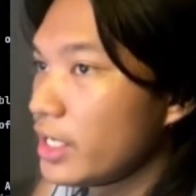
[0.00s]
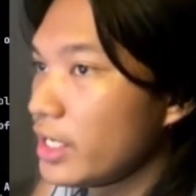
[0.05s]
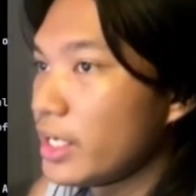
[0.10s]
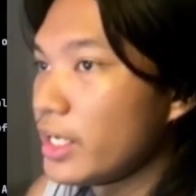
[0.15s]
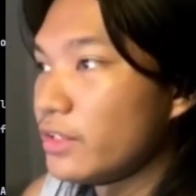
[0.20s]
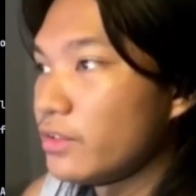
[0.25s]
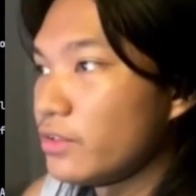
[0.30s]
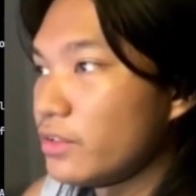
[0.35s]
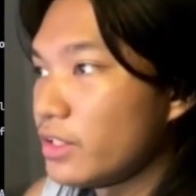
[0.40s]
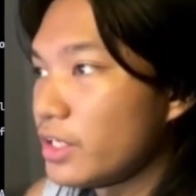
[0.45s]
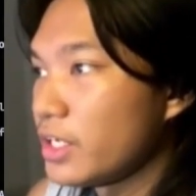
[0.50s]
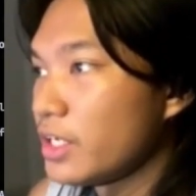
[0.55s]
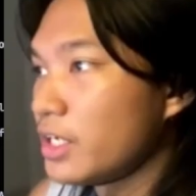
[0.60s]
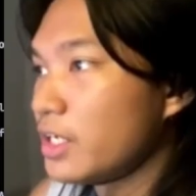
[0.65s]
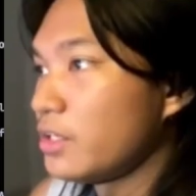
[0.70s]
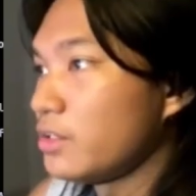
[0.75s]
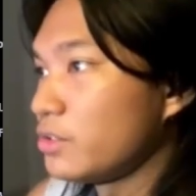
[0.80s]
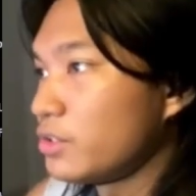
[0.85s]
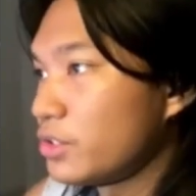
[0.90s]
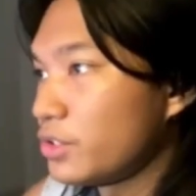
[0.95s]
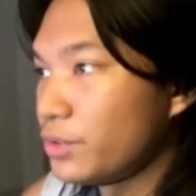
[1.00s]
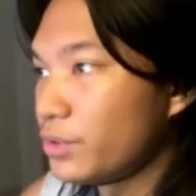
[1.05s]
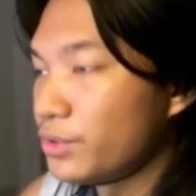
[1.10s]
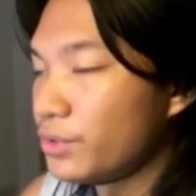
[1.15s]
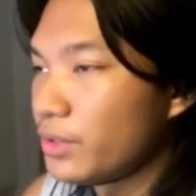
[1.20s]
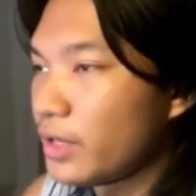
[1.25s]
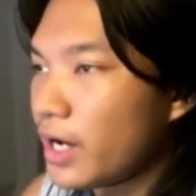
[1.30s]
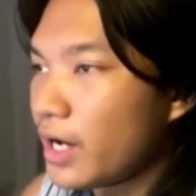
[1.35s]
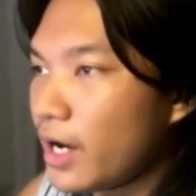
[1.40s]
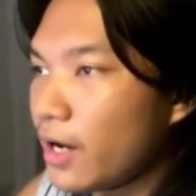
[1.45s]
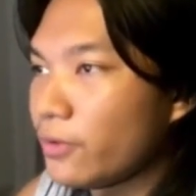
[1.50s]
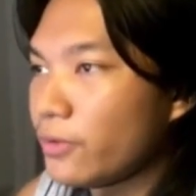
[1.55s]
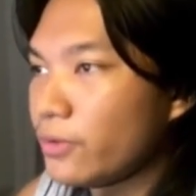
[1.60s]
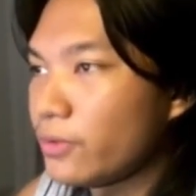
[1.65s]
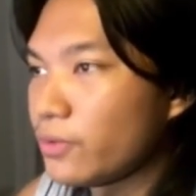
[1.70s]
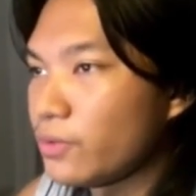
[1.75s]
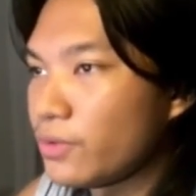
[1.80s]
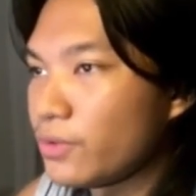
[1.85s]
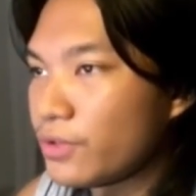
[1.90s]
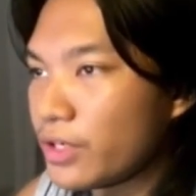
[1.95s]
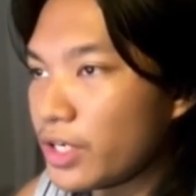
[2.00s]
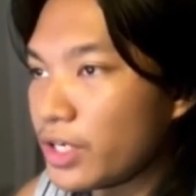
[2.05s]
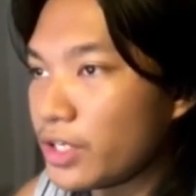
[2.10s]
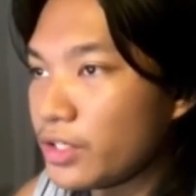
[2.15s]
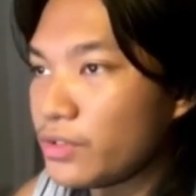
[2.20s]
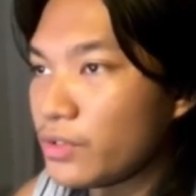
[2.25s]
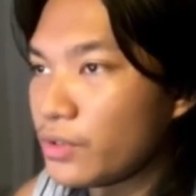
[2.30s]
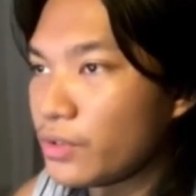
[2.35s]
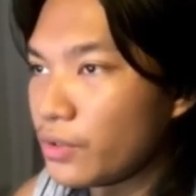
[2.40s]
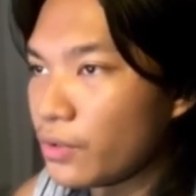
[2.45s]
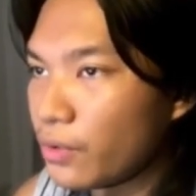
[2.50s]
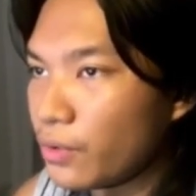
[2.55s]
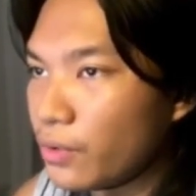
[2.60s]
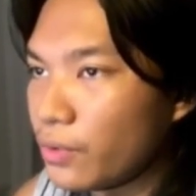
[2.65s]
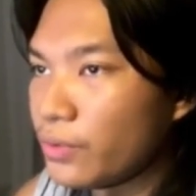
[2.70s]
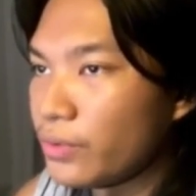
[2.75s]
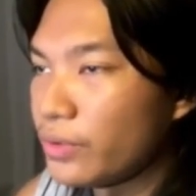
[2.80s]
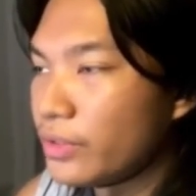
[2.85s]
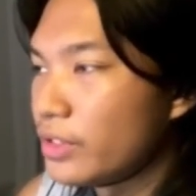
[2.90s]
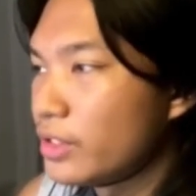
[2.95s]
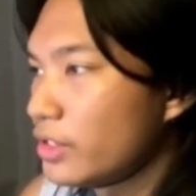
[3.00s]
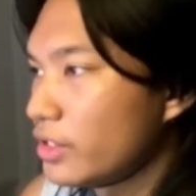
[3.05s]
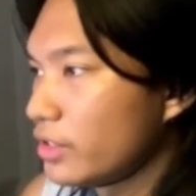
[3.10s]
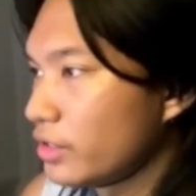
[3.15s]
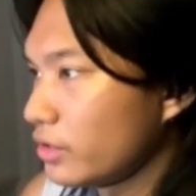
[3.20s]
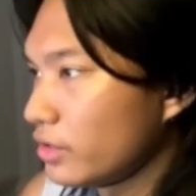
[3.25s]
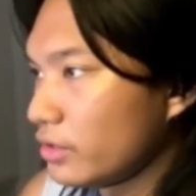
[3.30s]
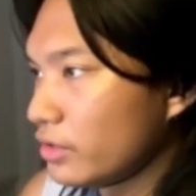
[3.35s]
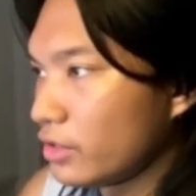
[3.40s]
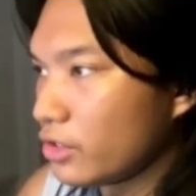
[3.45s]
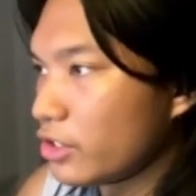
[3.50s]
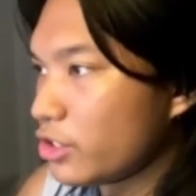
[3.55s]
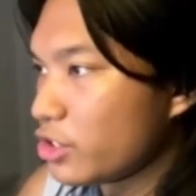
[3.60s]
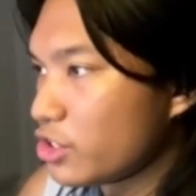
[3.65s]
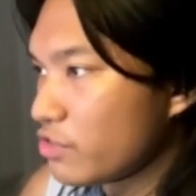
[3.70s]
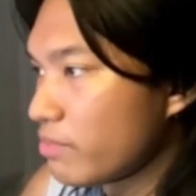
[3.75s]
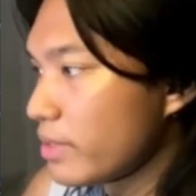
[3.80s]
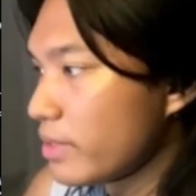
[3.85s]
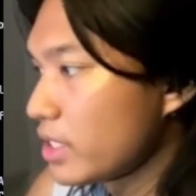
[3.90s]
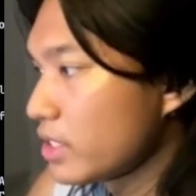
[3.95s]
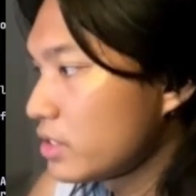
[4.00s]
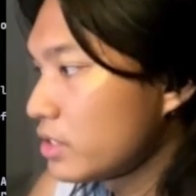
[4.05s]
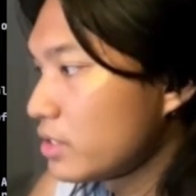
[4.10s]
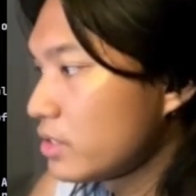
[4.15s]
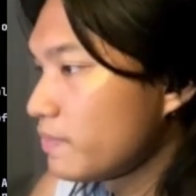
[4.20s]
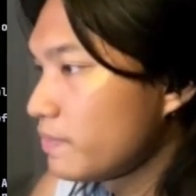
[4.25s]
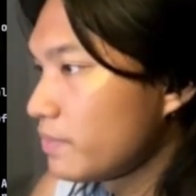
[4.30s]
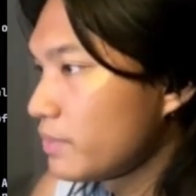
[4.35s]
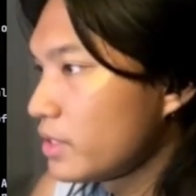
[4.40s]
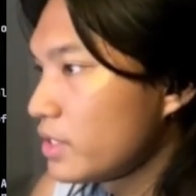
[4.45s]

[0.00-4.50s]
and today I'll show you how to create your own knowledge base.